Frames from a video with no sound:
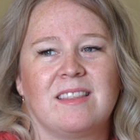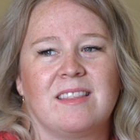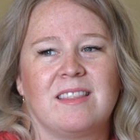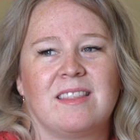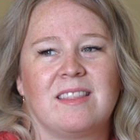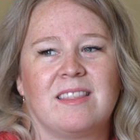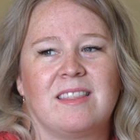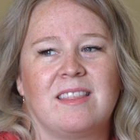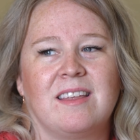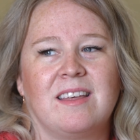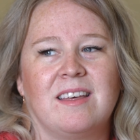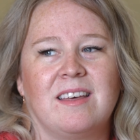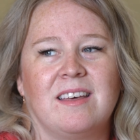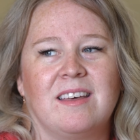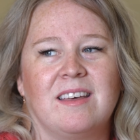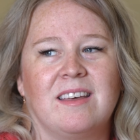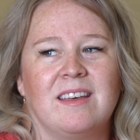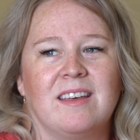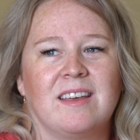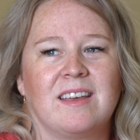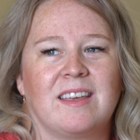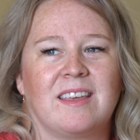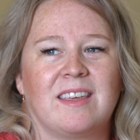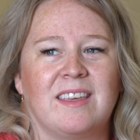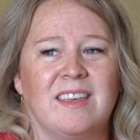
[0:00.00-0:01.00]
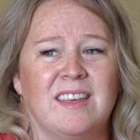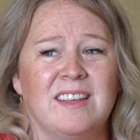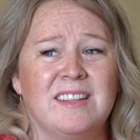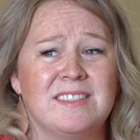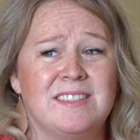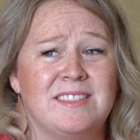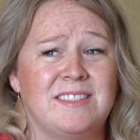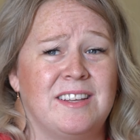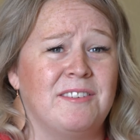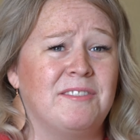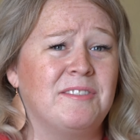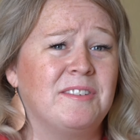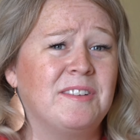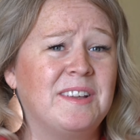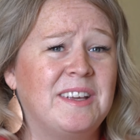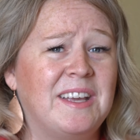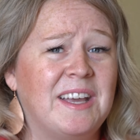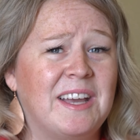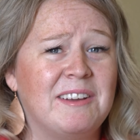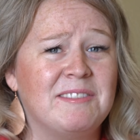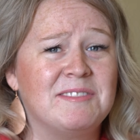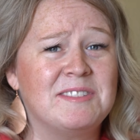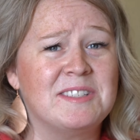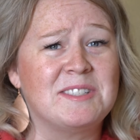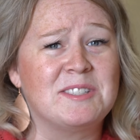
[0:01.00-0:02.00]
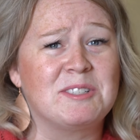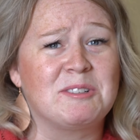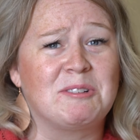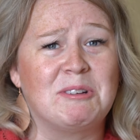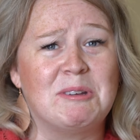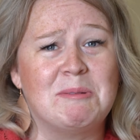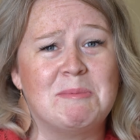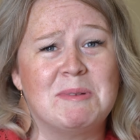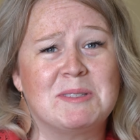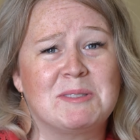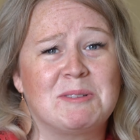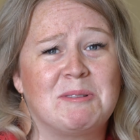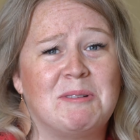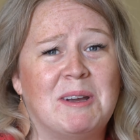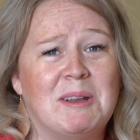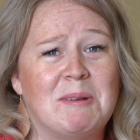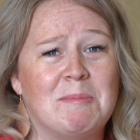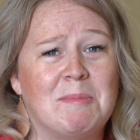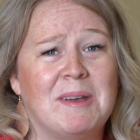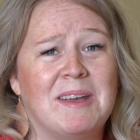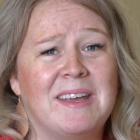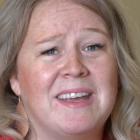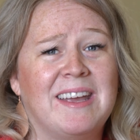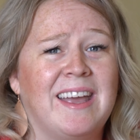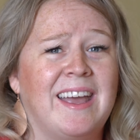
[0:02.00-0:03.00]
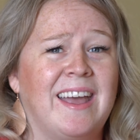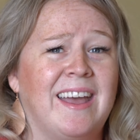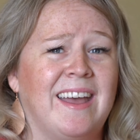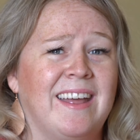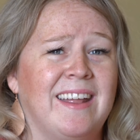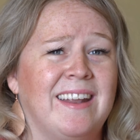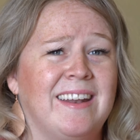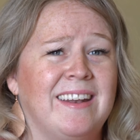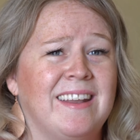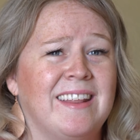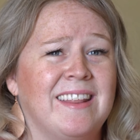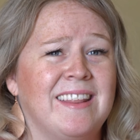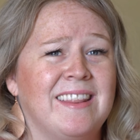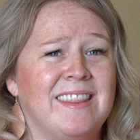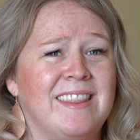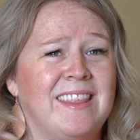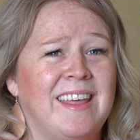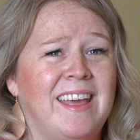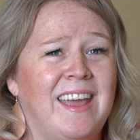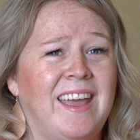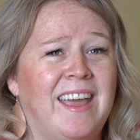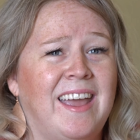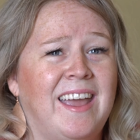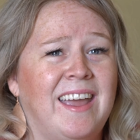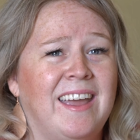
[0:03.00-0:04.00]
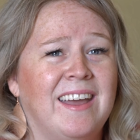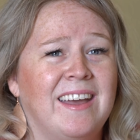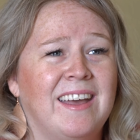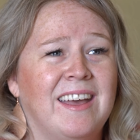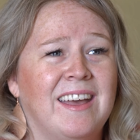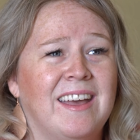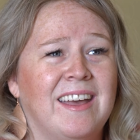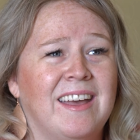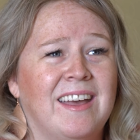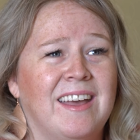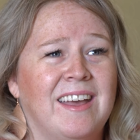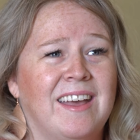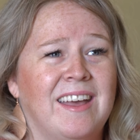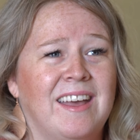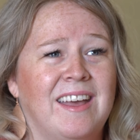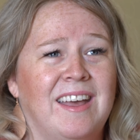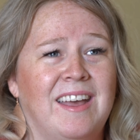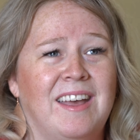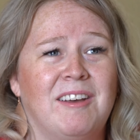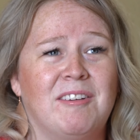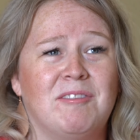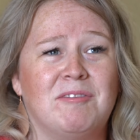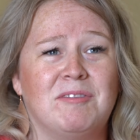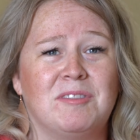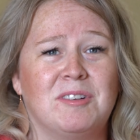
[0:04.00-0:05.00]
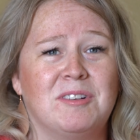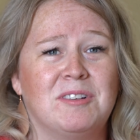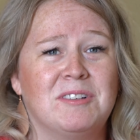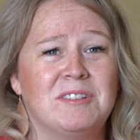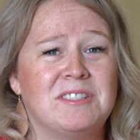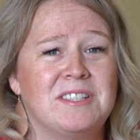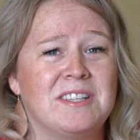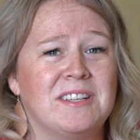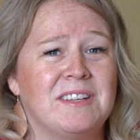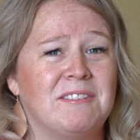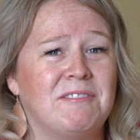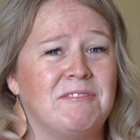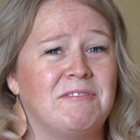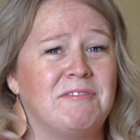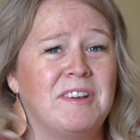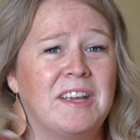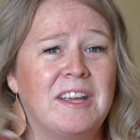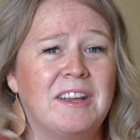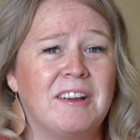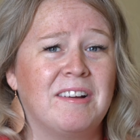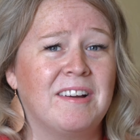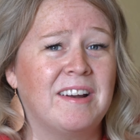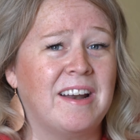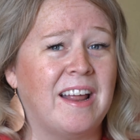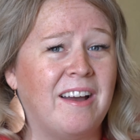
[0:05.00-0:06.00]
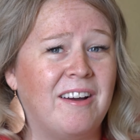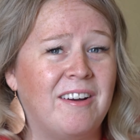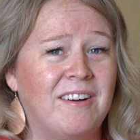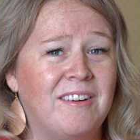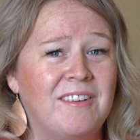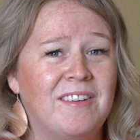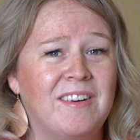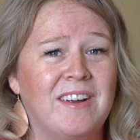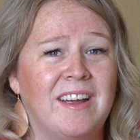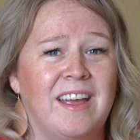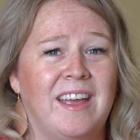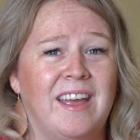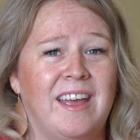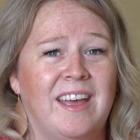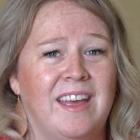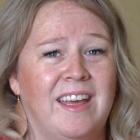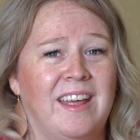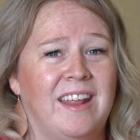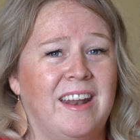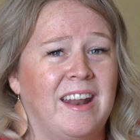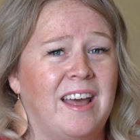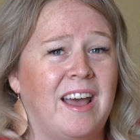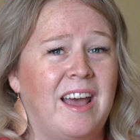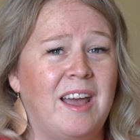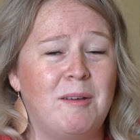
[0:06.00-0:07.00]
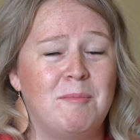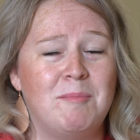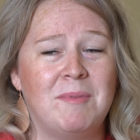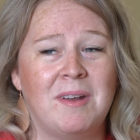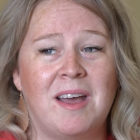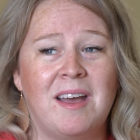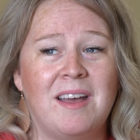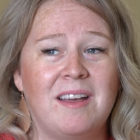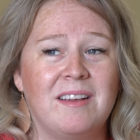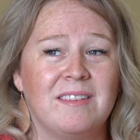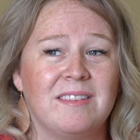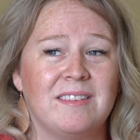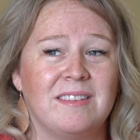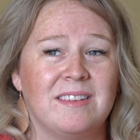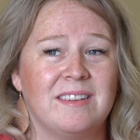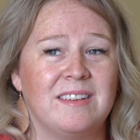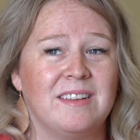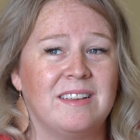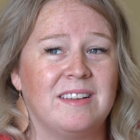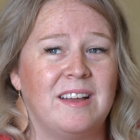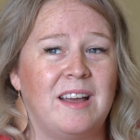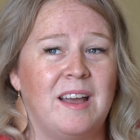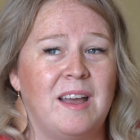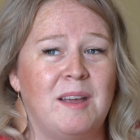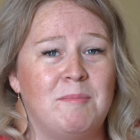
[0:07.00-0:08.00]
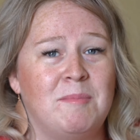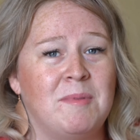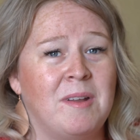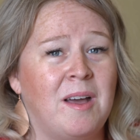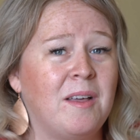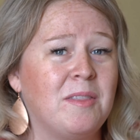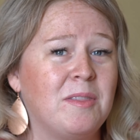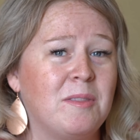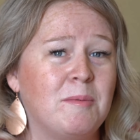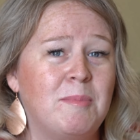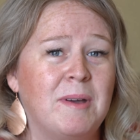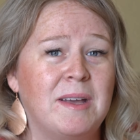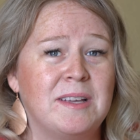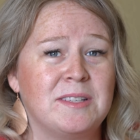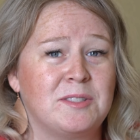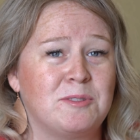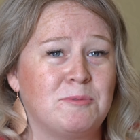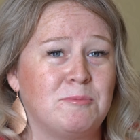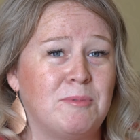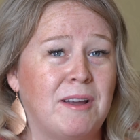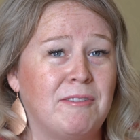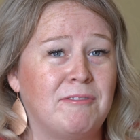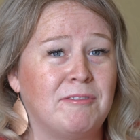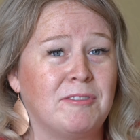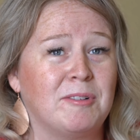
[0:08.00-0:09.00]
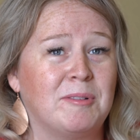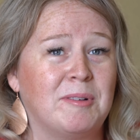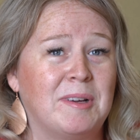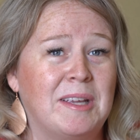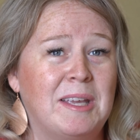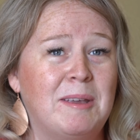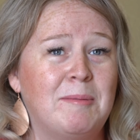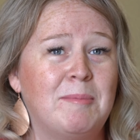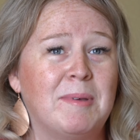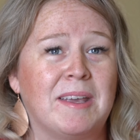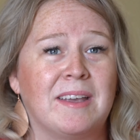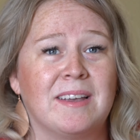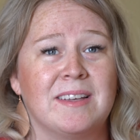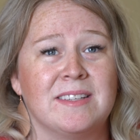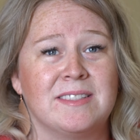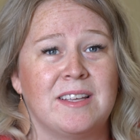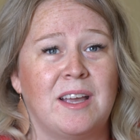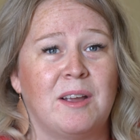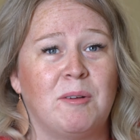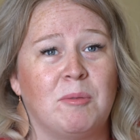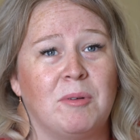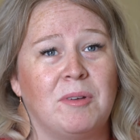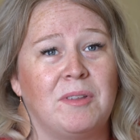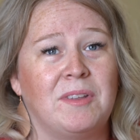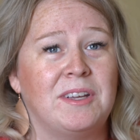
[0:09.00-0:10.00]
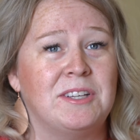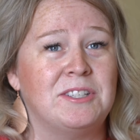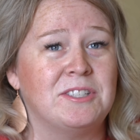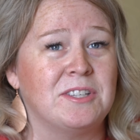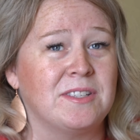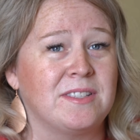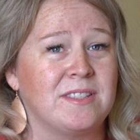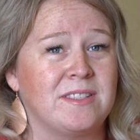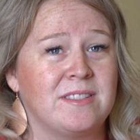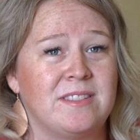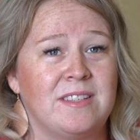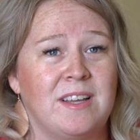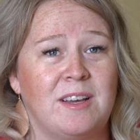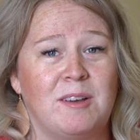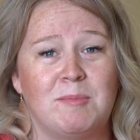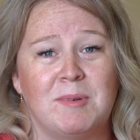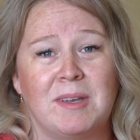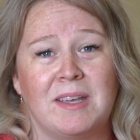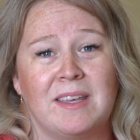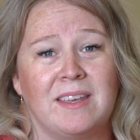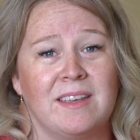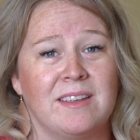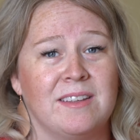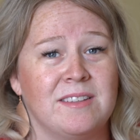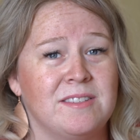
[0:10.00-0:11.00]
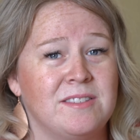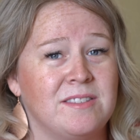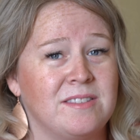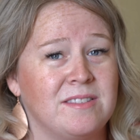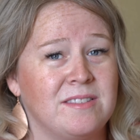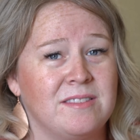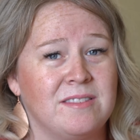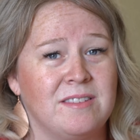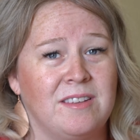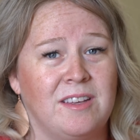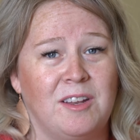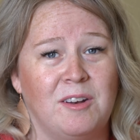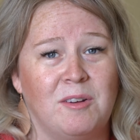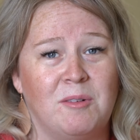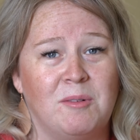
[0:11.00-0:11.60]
The kids definitely have disagreements quite a bit, and they have learned to figure it out. And I'm not the best referee because I really just tell my kids, you